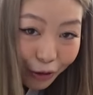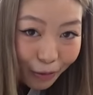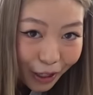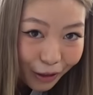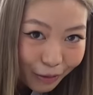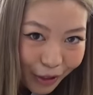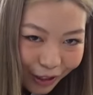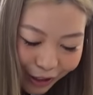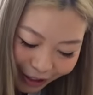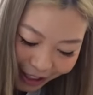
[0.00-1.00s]
you might not be
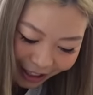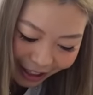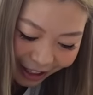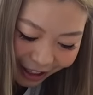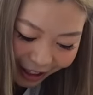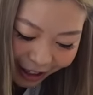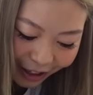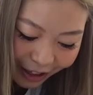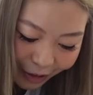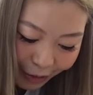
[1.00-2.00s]
interested,
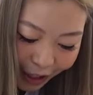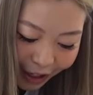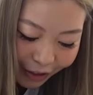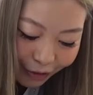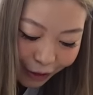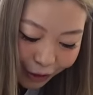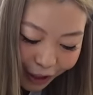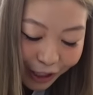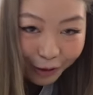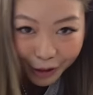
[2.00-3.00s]
but if you
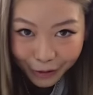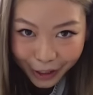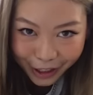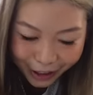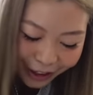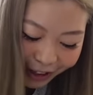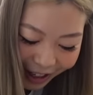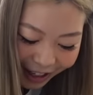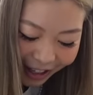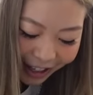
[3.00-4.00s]
guys want a video,
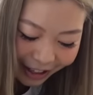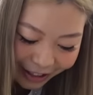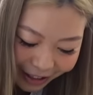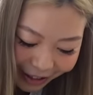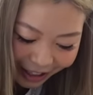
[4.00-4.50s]
I'll do